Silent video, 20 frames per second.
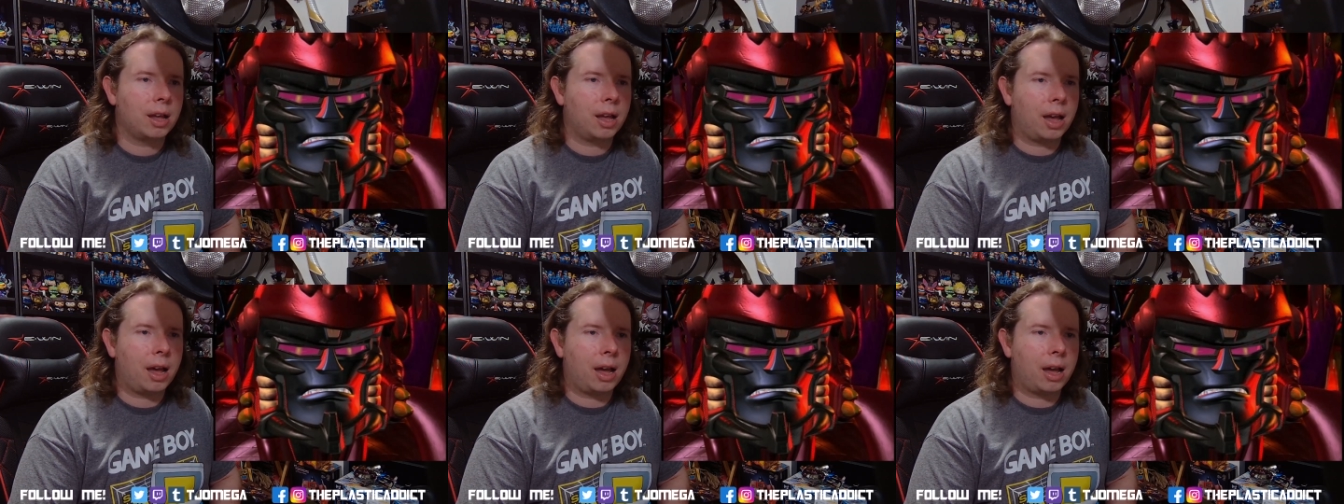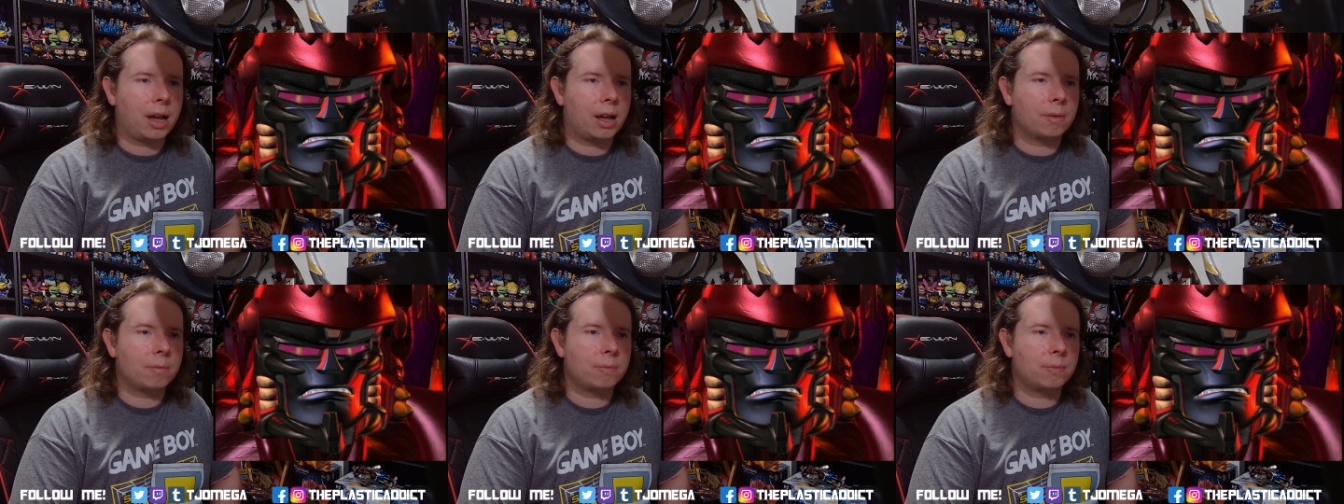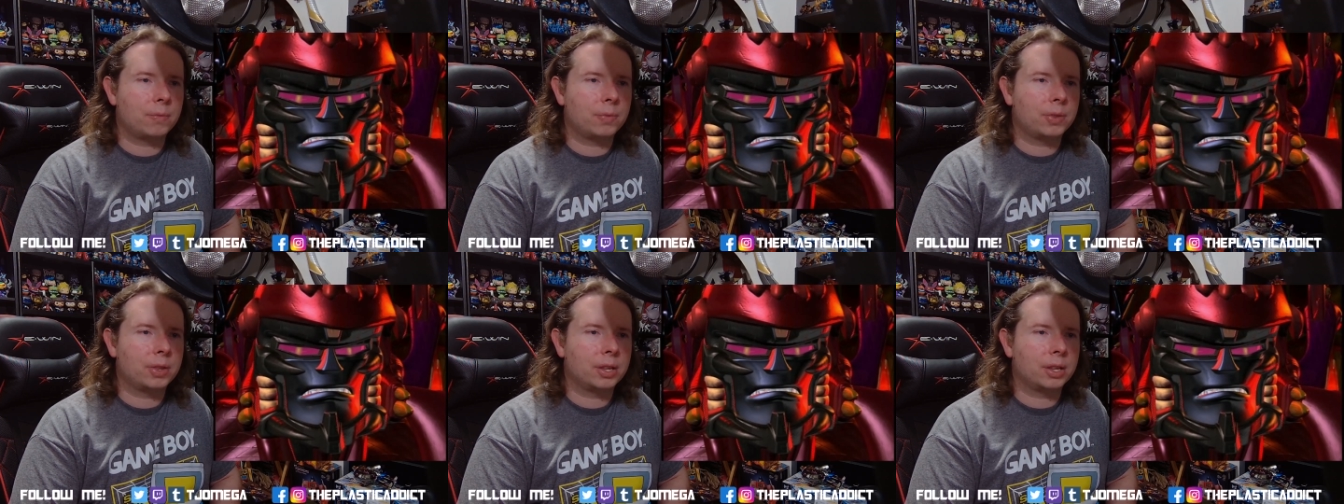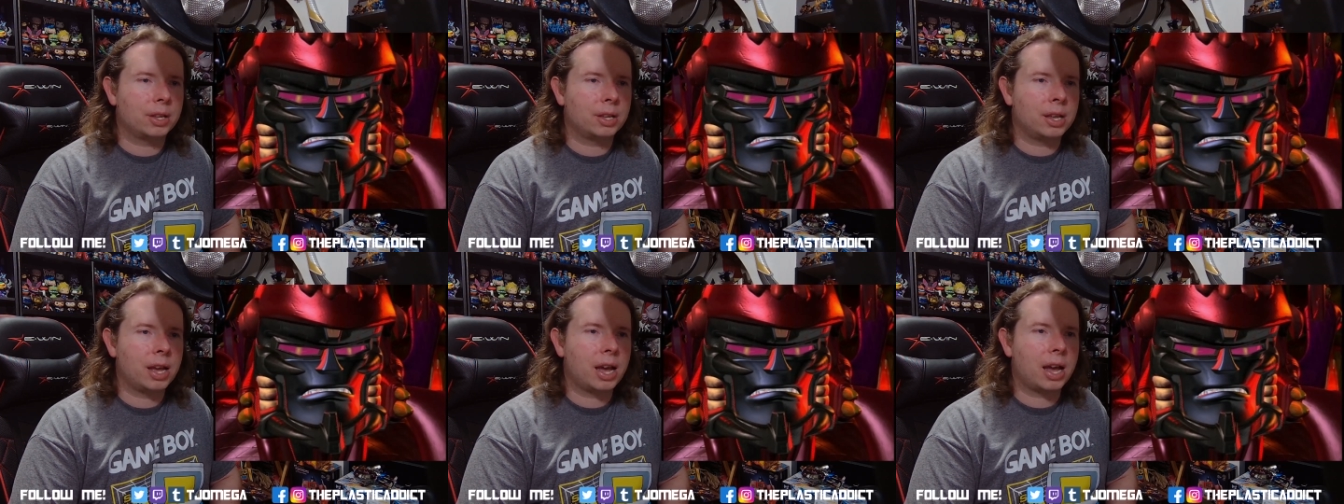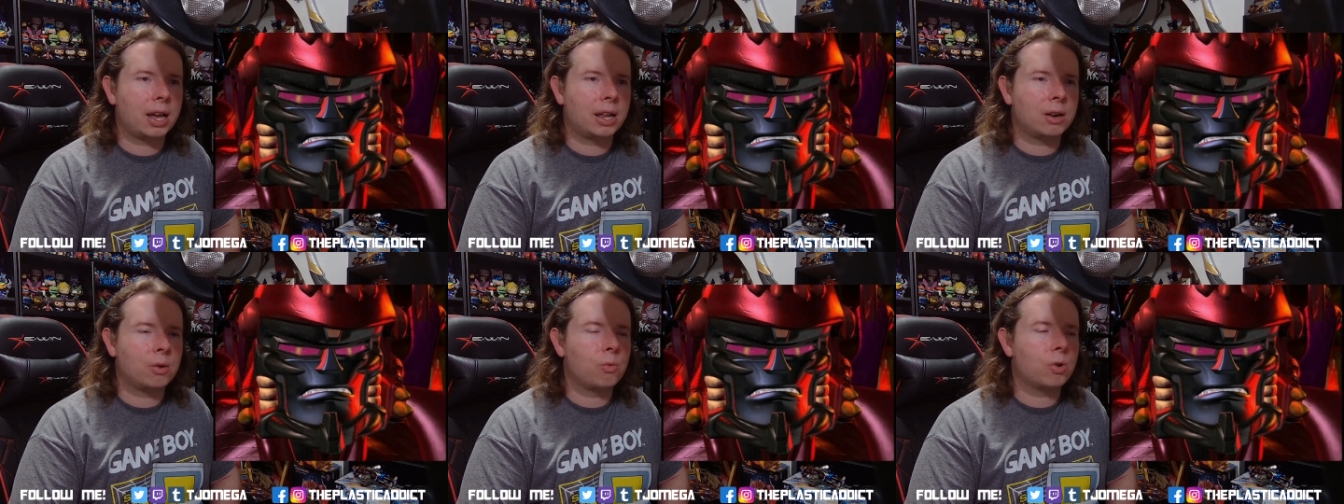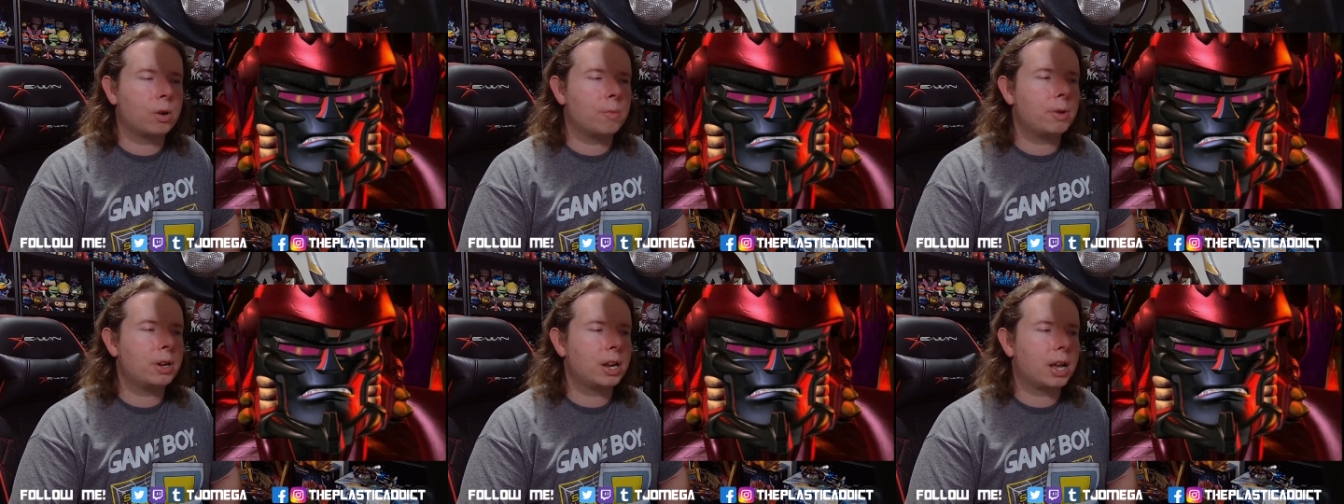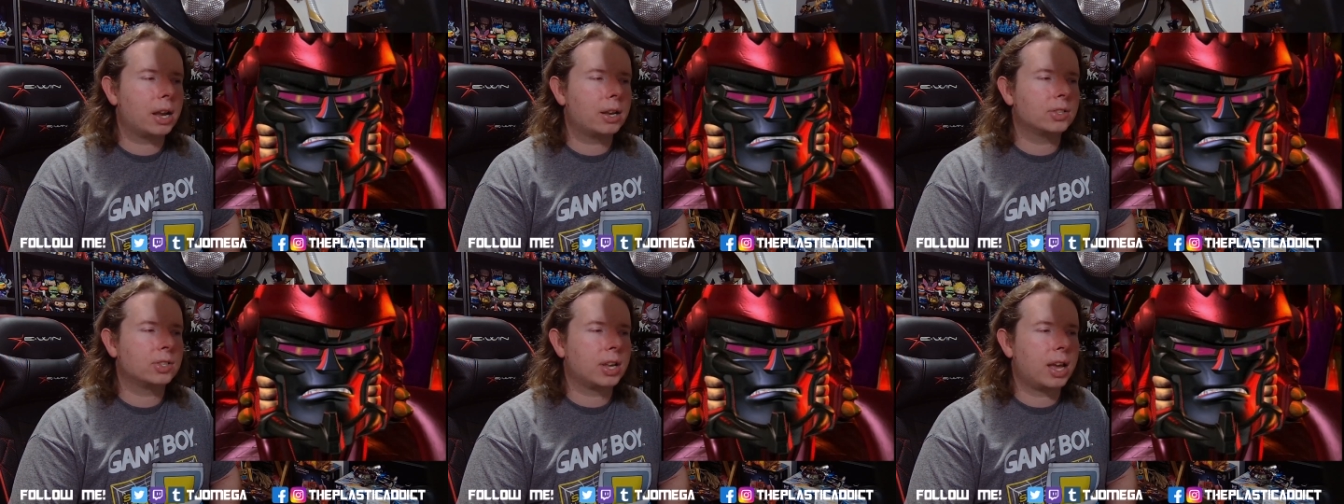Um, yeah, and it would have been
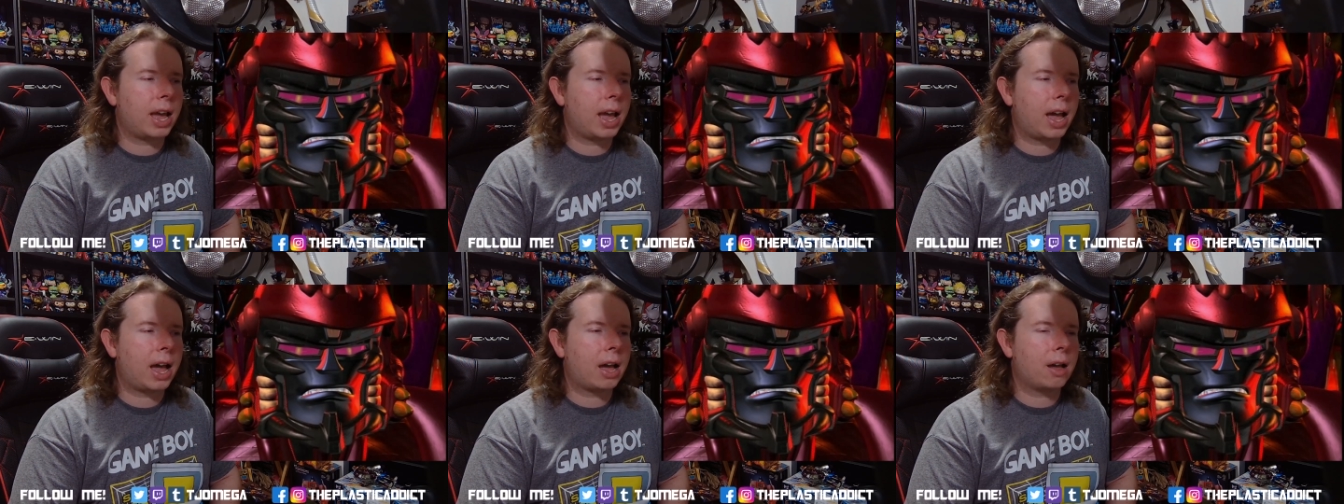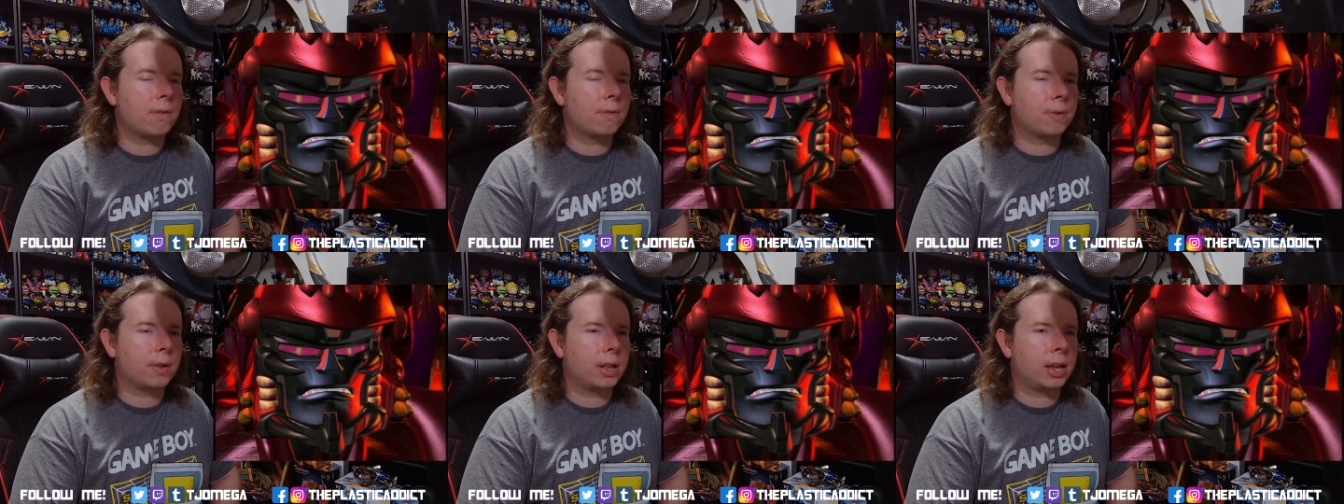nice to have